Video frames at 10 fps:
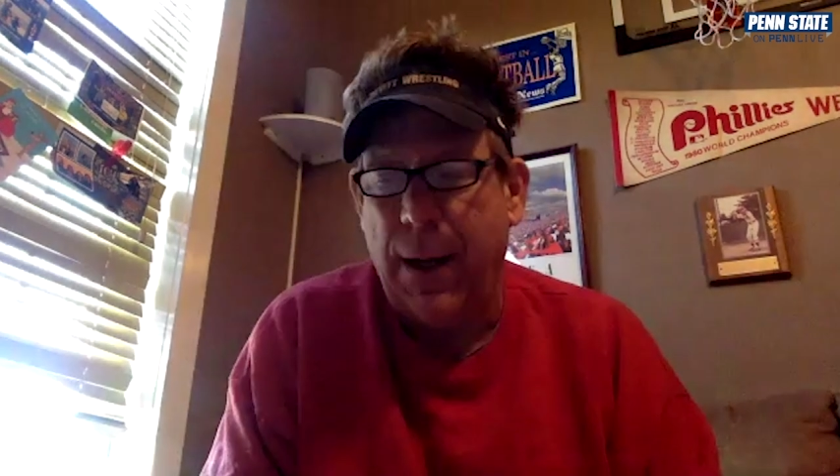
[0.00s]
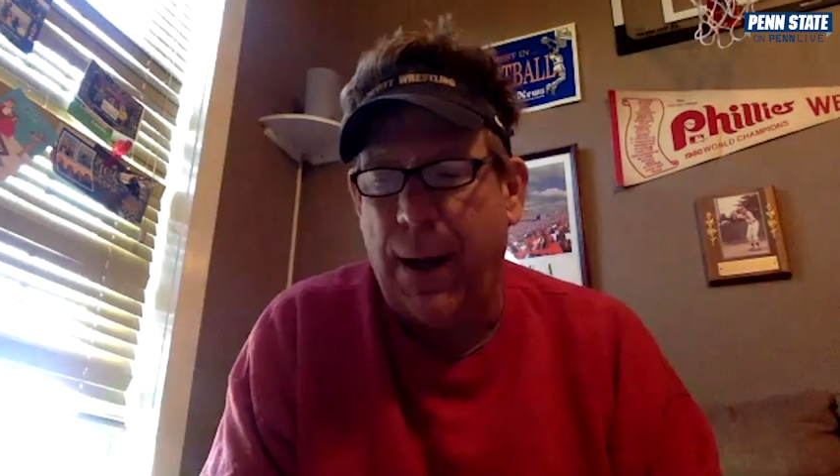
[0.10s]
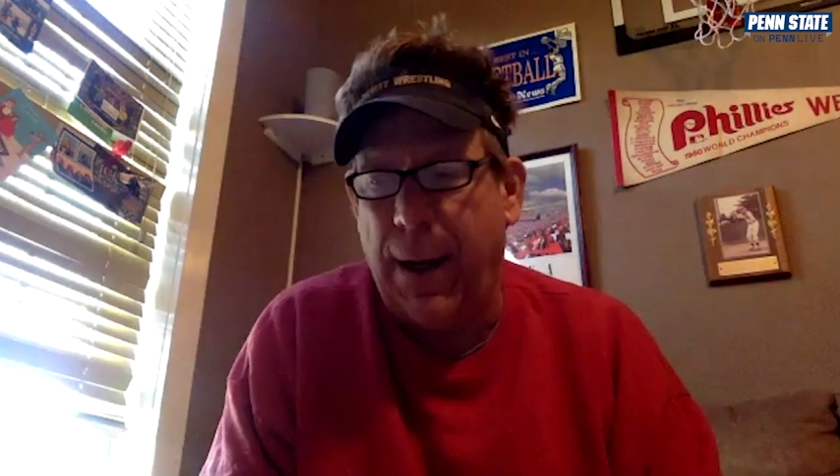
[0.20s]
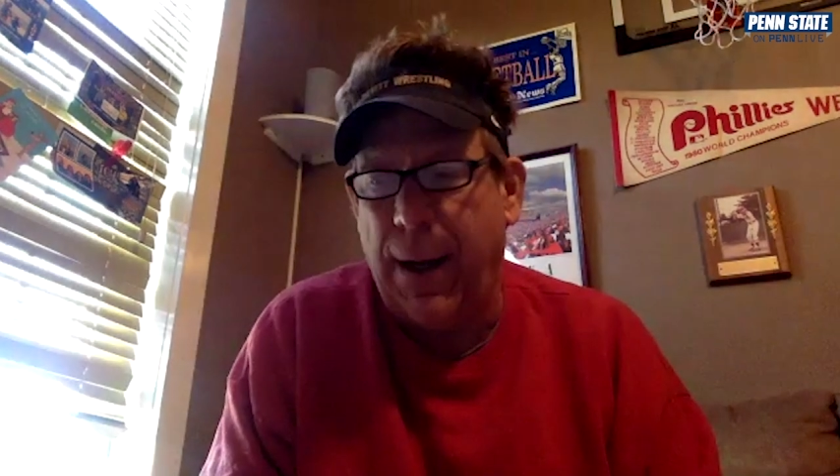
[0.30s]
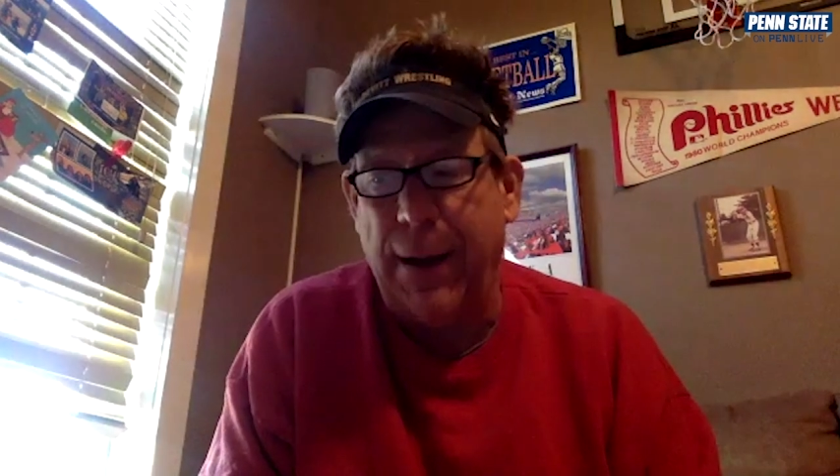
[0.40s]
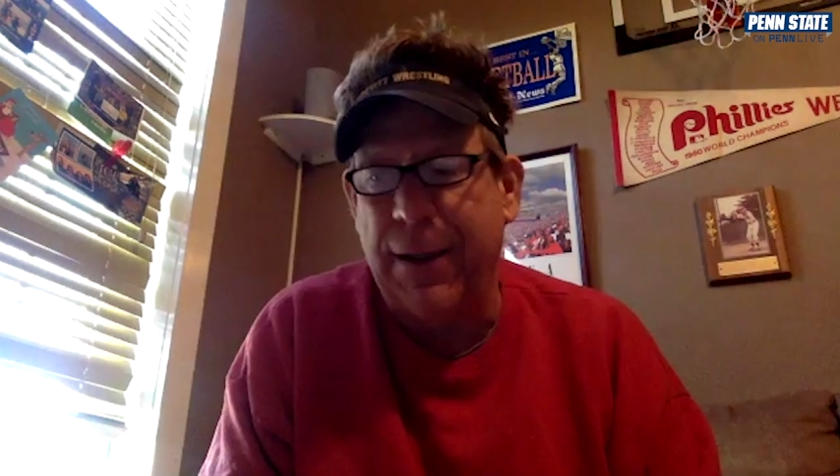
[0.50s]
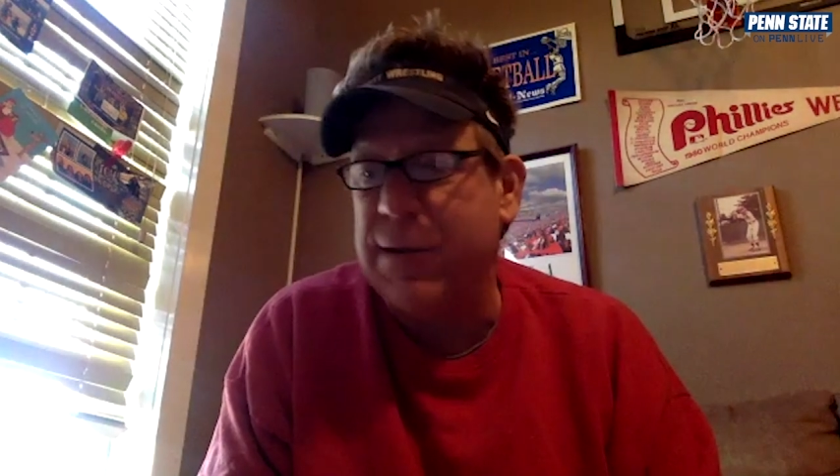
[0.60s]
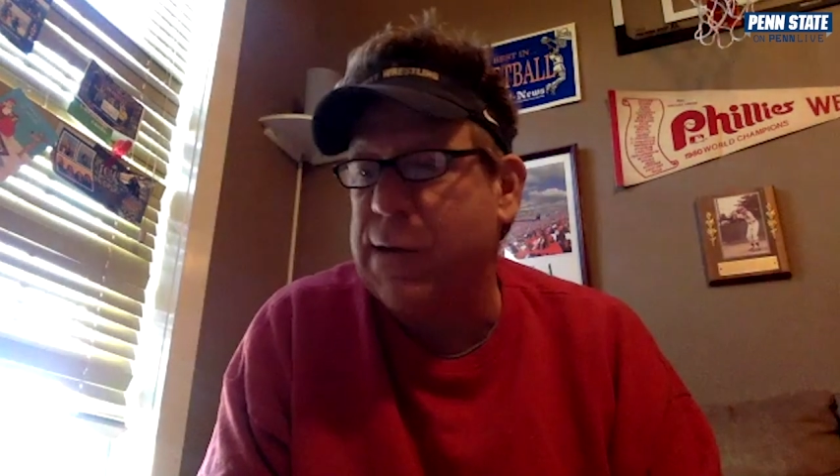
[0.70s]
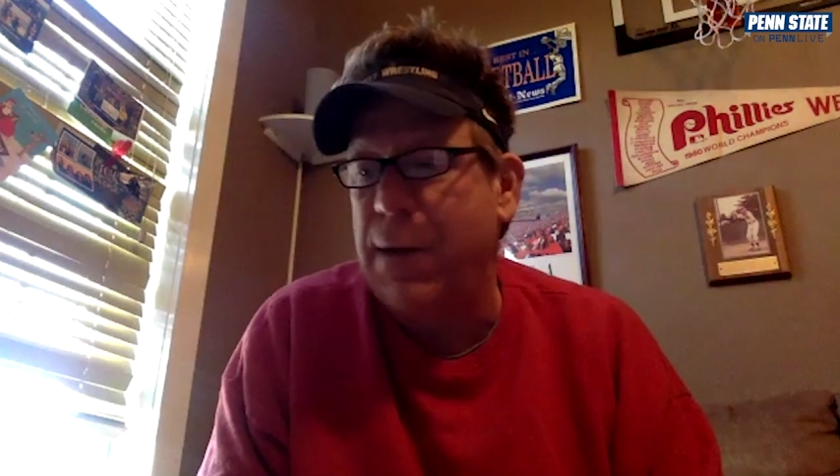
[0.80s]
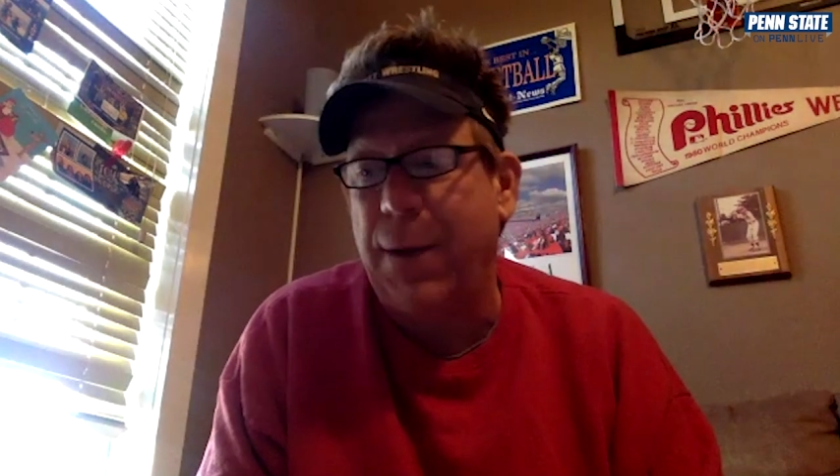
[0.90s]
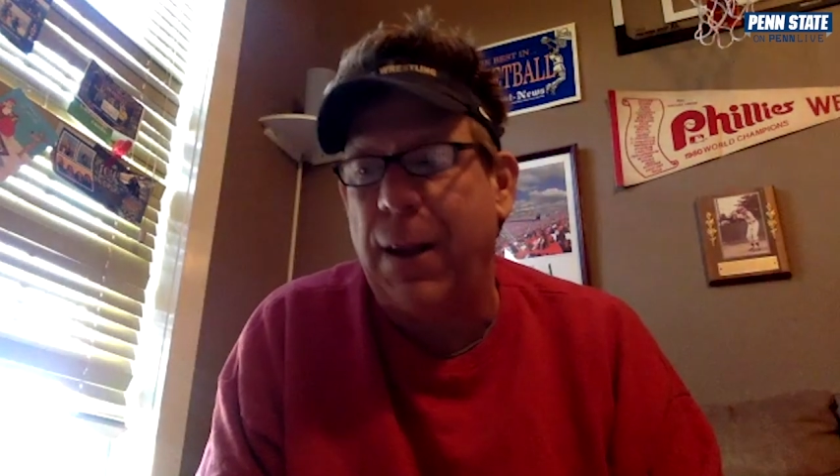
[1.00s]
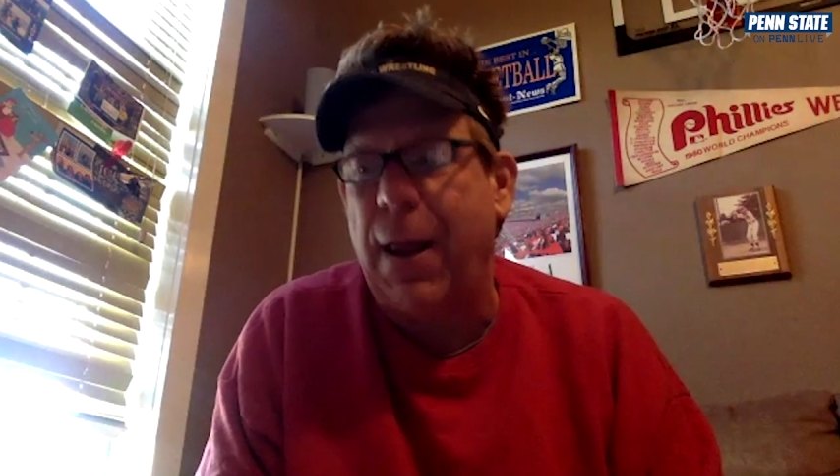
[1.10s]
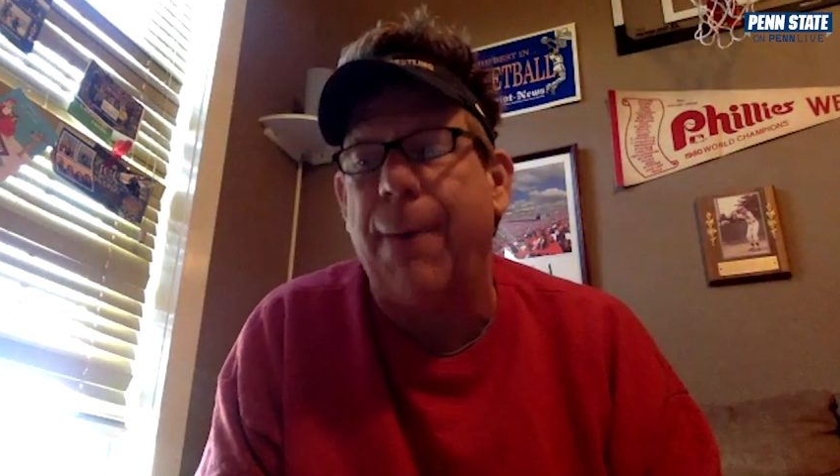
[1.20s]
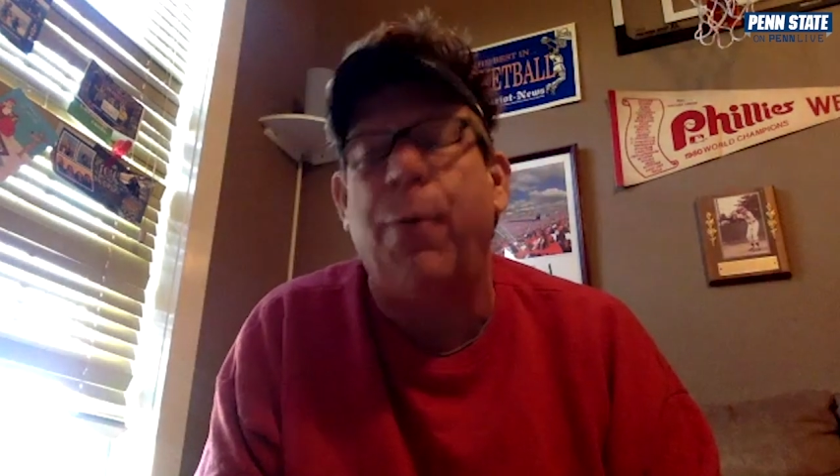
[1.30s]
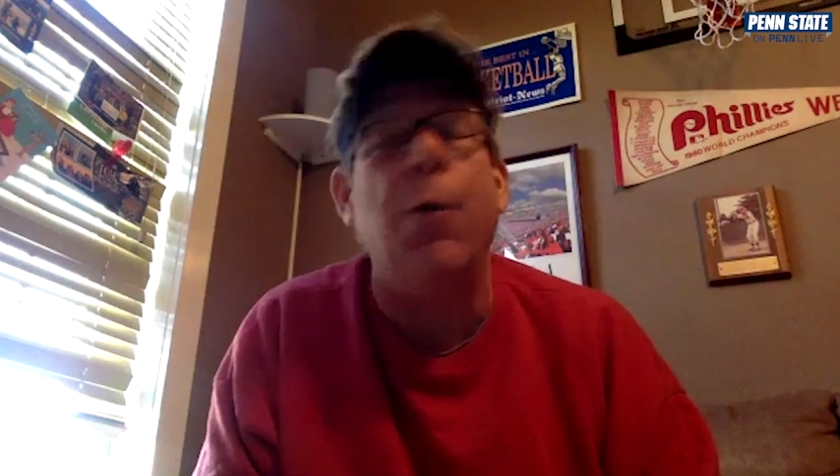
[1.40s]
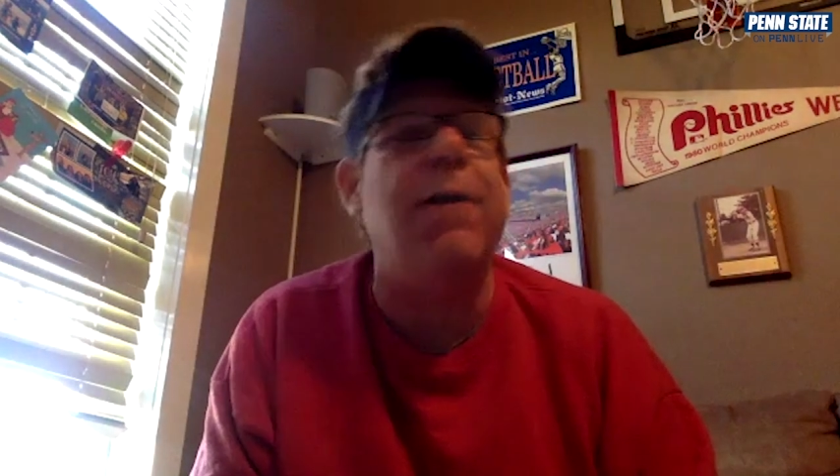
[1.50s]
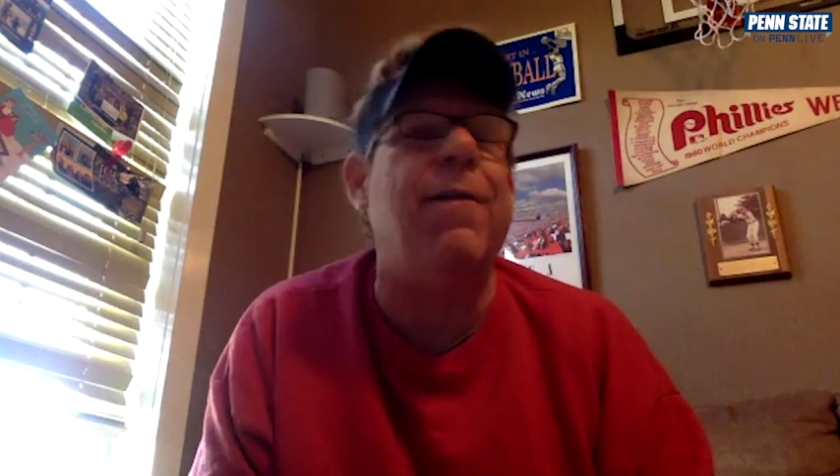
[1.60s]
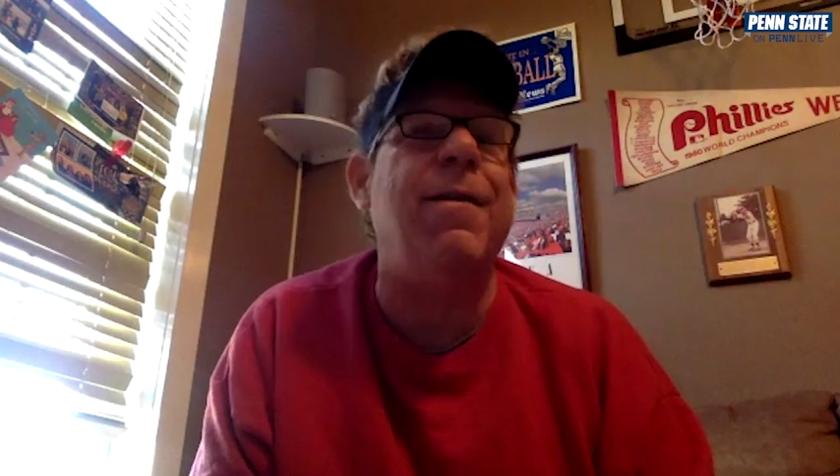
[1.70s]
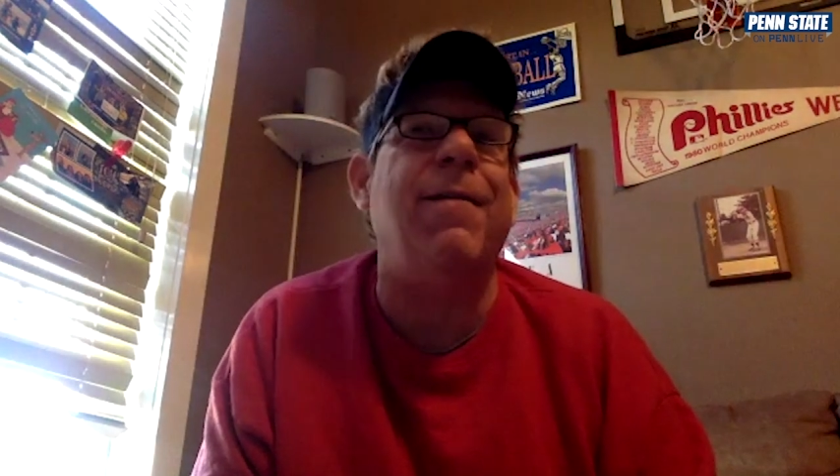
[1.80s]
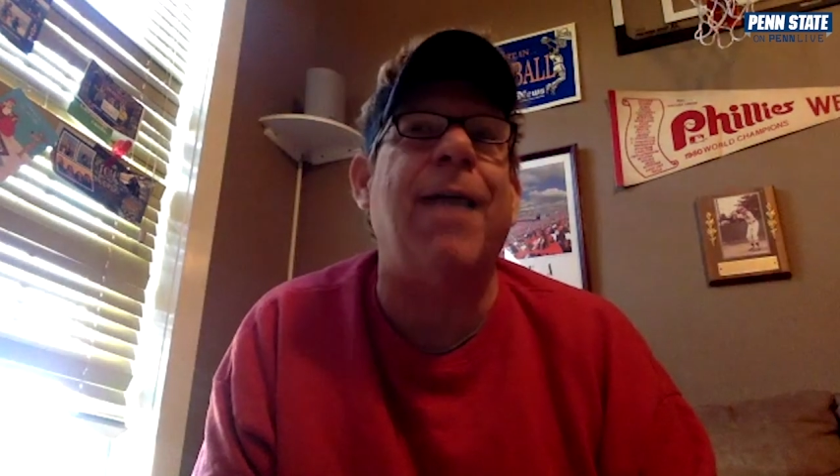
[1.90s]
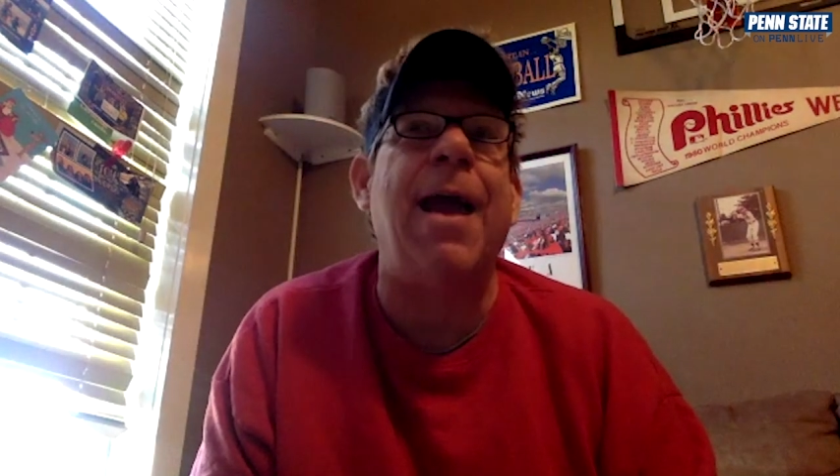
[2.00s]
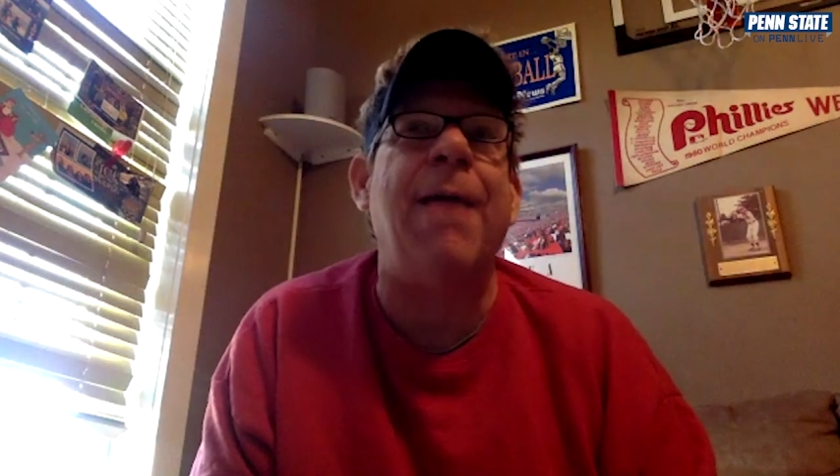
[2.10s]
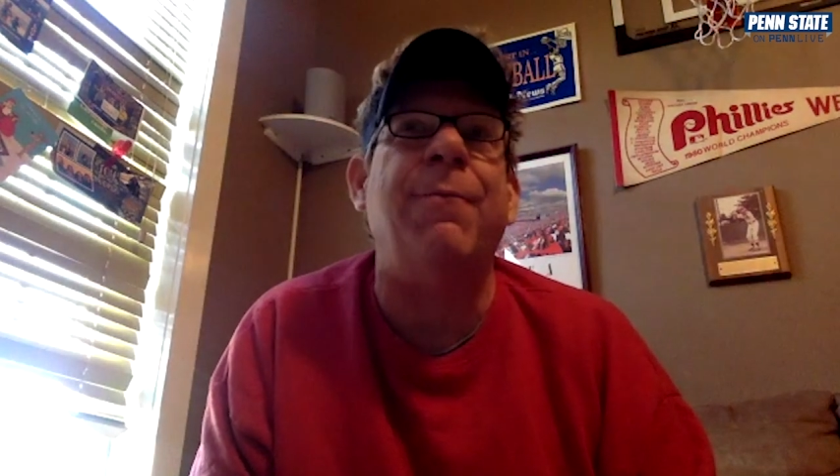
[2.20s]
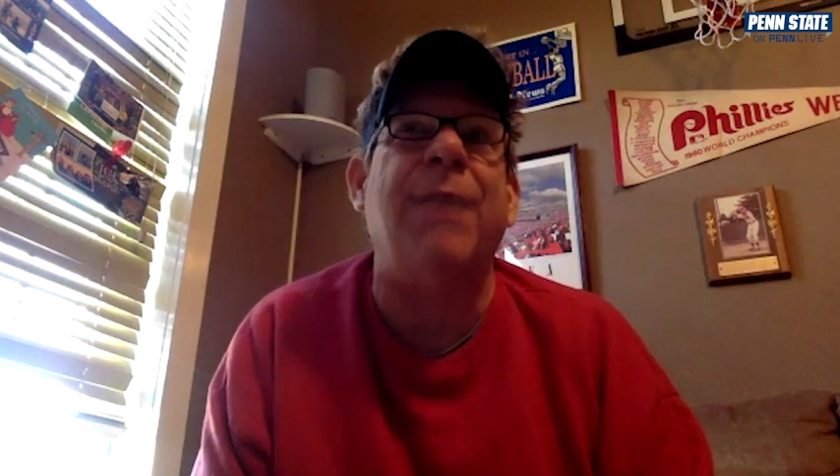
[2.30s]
I think there's going to be a lot of points in this game.